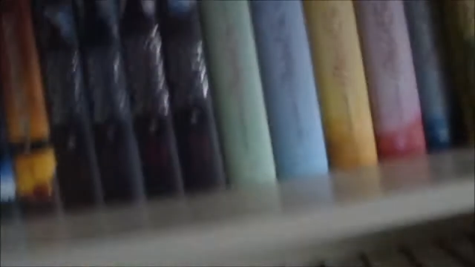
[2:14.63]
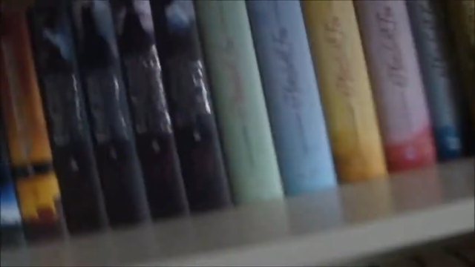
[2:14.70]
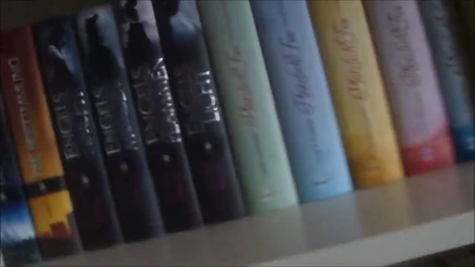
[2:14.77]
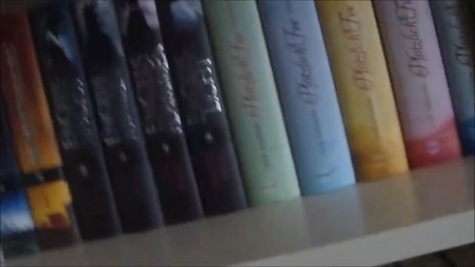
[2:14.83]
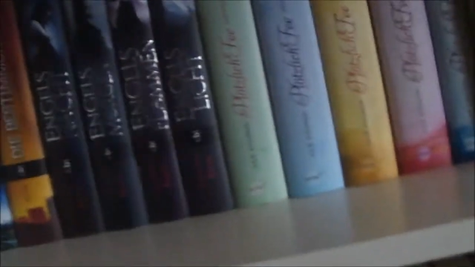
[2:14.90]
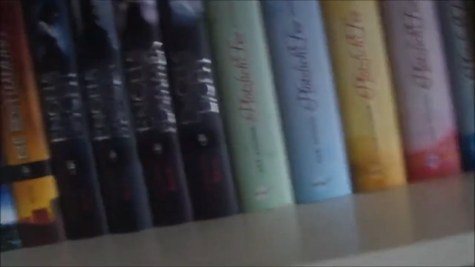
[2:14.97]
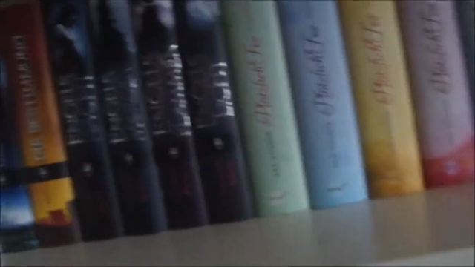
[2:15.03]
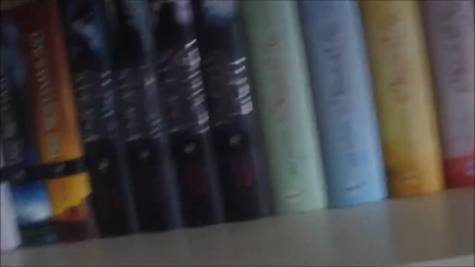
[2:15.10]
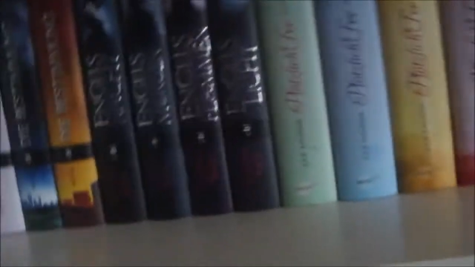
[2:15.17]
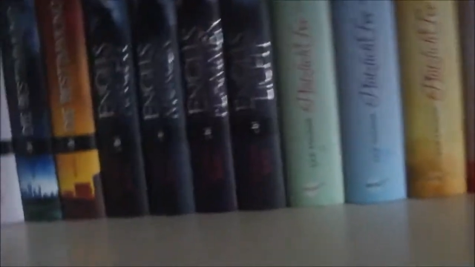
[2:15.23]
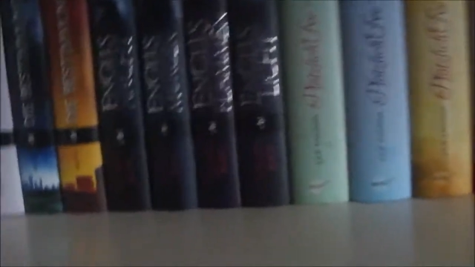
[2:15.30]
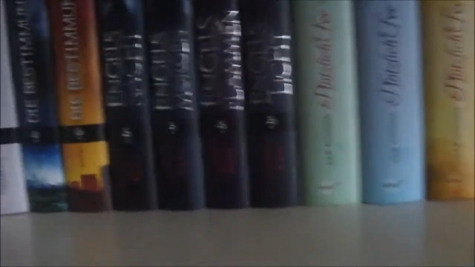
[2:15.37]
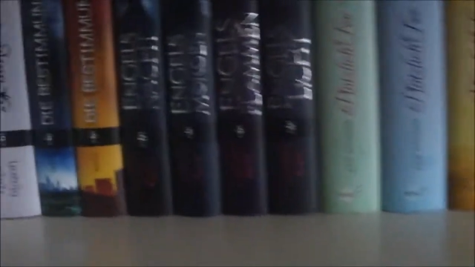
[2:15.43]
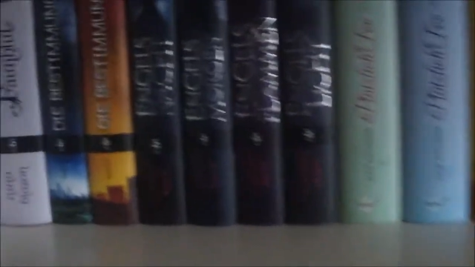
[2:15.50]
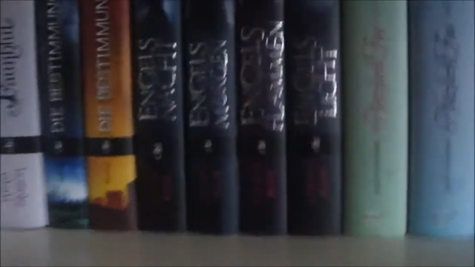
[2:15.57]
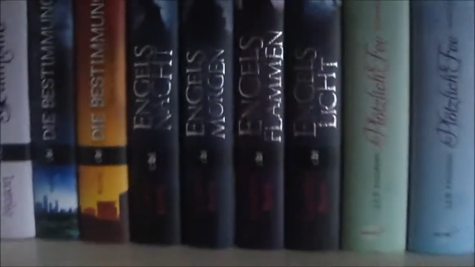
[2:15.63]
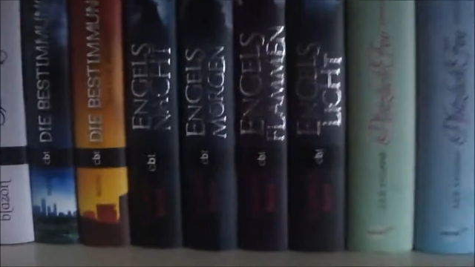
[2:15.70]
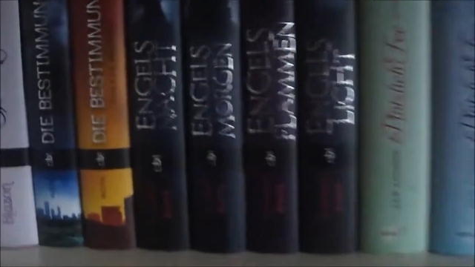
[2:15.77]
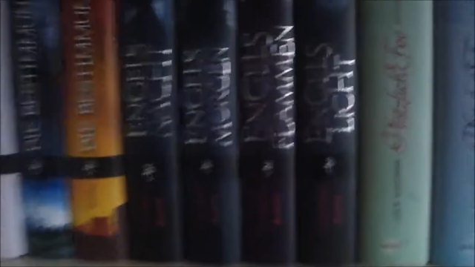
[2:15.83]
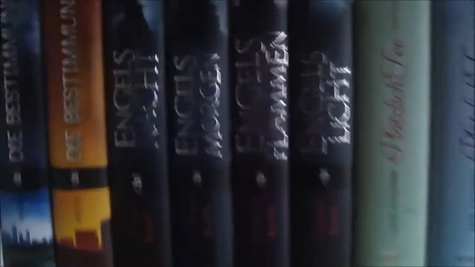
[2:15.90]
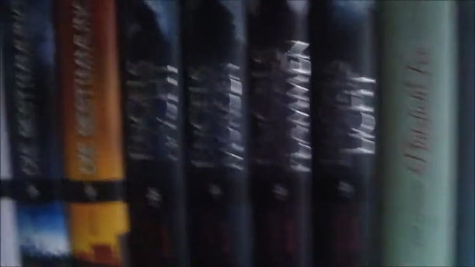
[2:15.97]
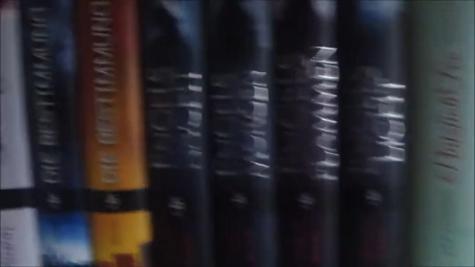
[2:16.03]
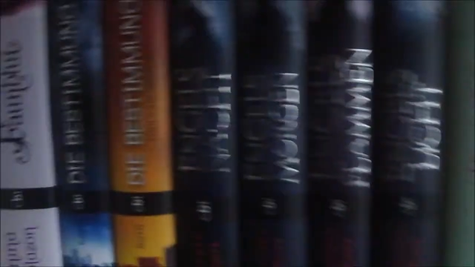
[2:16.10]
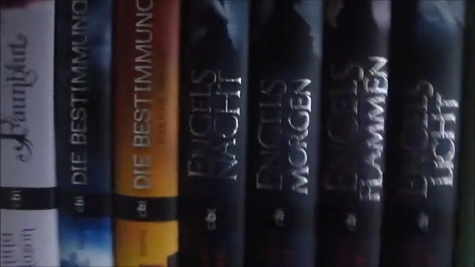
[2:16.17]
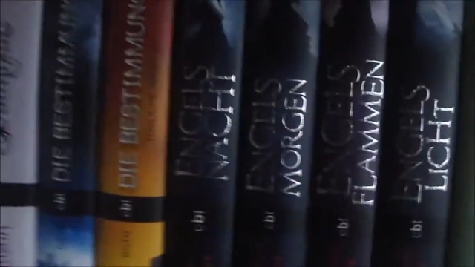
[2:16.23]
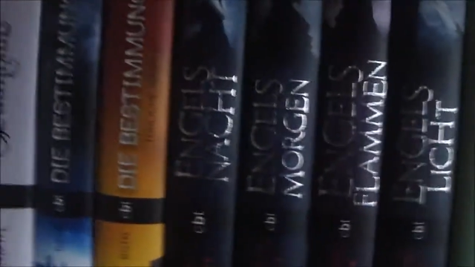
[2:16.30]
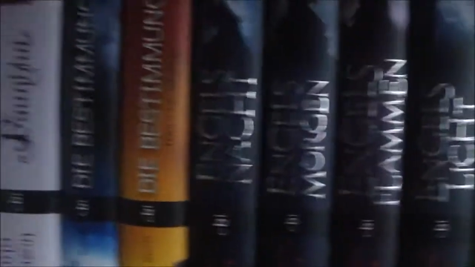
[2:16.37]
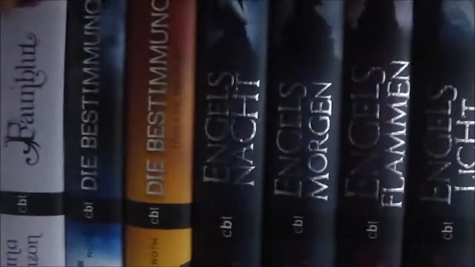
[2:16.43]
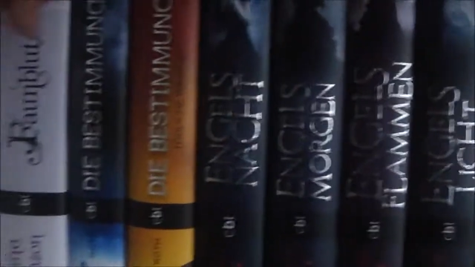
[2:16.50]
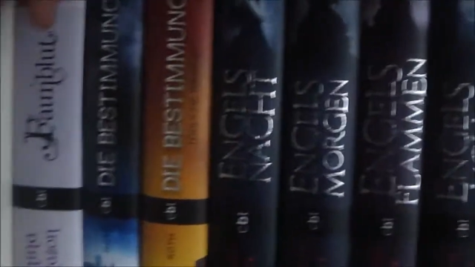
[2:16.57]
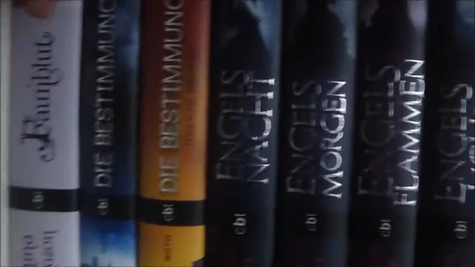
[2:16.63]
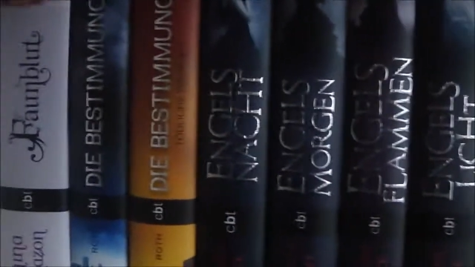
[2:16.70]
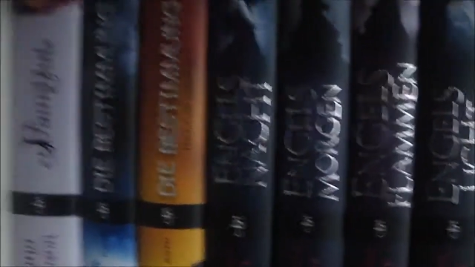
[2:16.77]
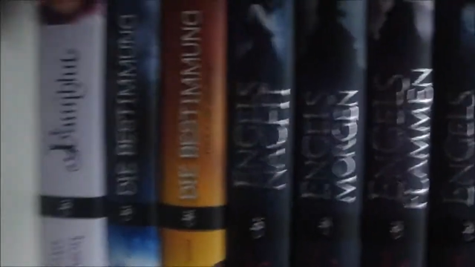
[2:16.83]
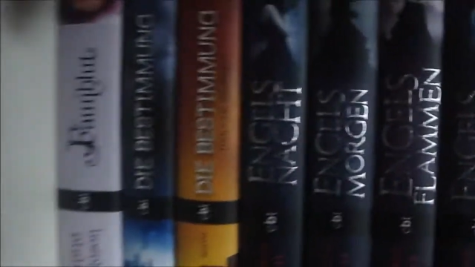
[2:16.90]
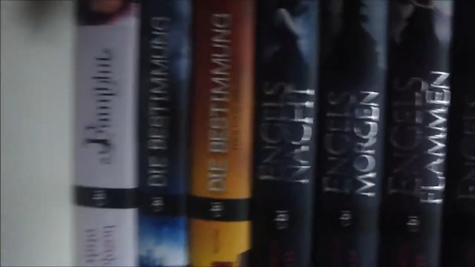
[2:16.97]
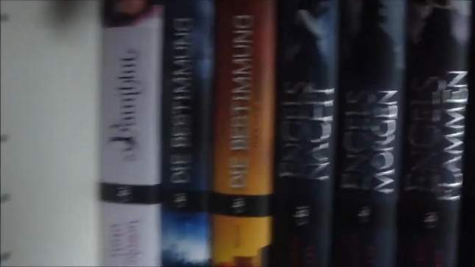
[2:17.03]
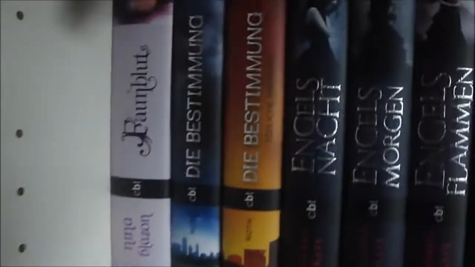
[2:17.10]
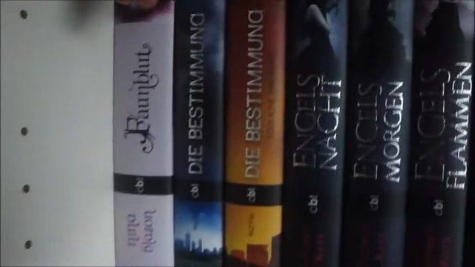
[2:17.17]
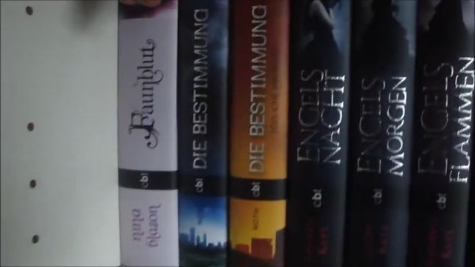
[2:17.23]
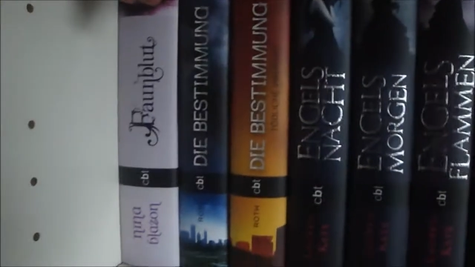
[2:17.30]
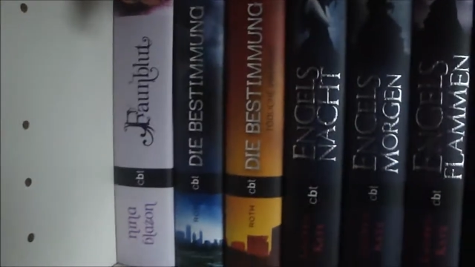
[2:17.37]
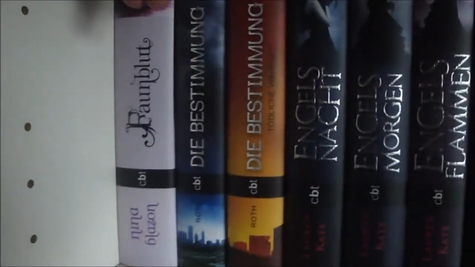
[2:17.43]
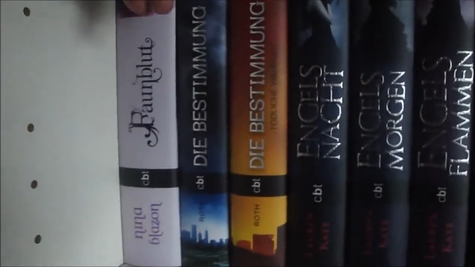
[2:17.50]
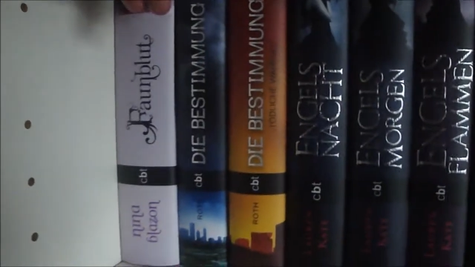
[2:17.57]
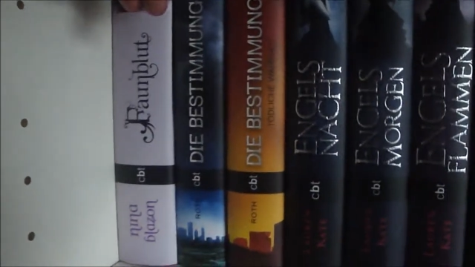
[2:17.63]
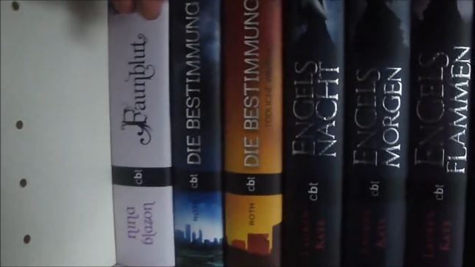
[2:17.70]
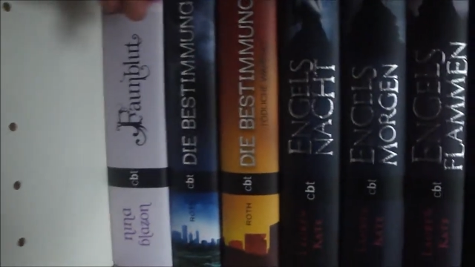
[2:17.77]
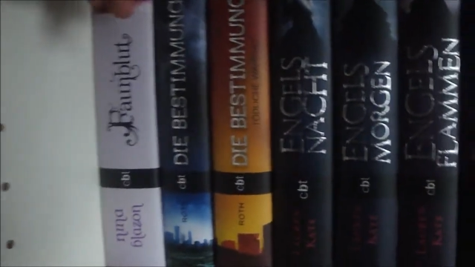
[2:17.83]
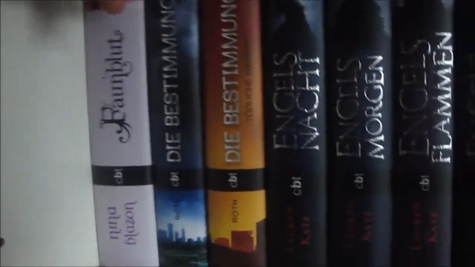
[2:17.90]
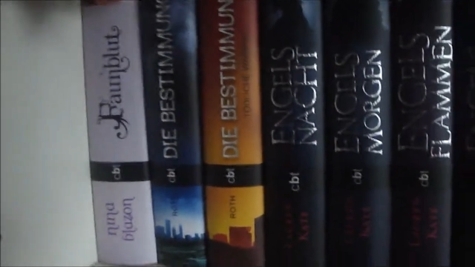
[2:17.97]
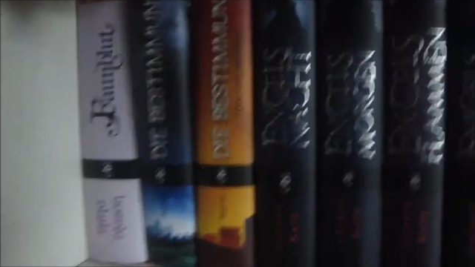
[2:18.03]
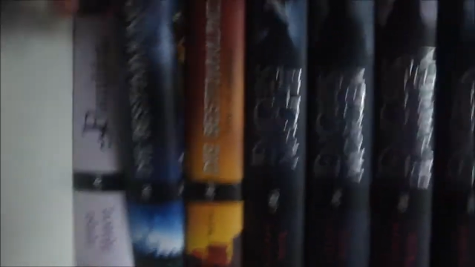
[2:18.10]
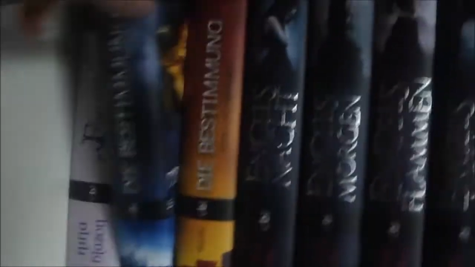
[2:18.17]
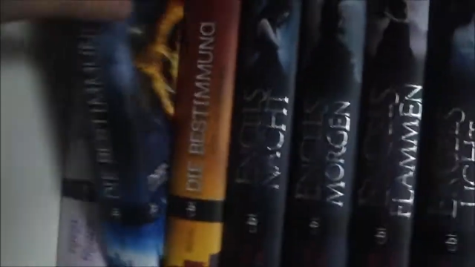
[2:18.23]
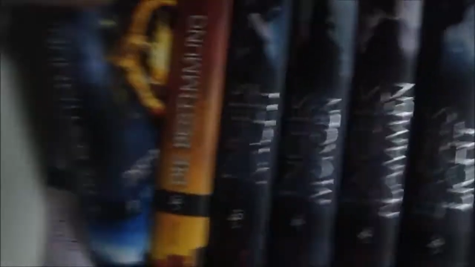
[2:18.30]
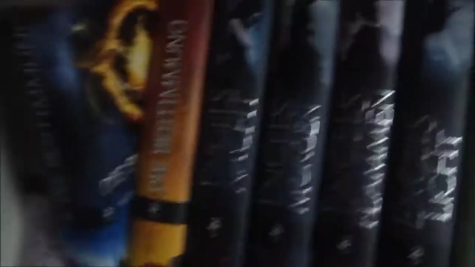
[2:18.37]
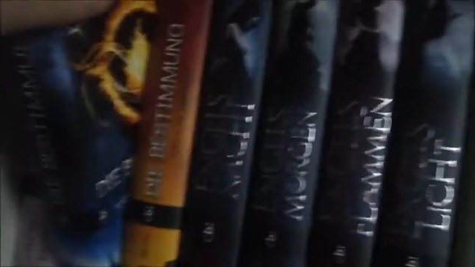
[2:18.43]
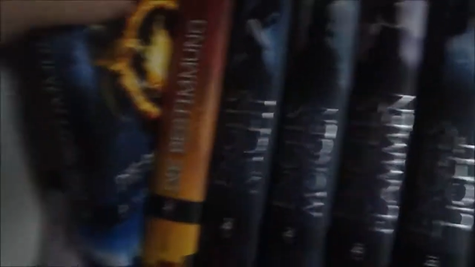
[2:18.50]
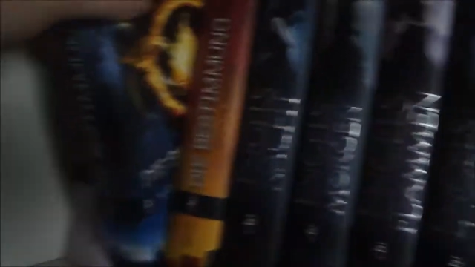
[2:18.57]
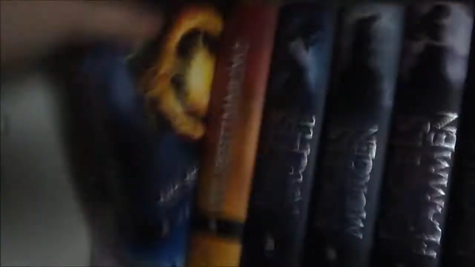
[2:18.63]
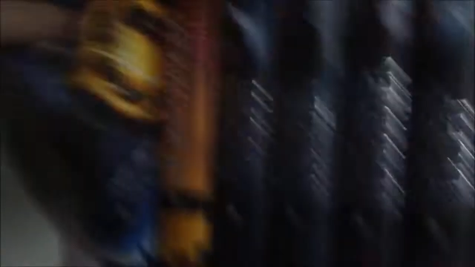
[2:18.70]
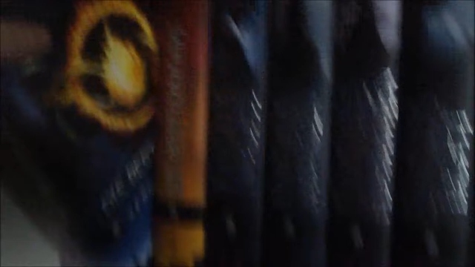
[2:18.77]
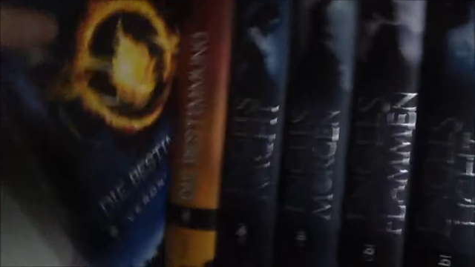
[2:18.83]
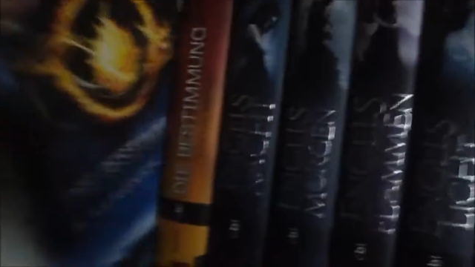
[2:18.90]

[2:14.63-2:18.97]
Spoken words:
Nobody's mouth can be seen.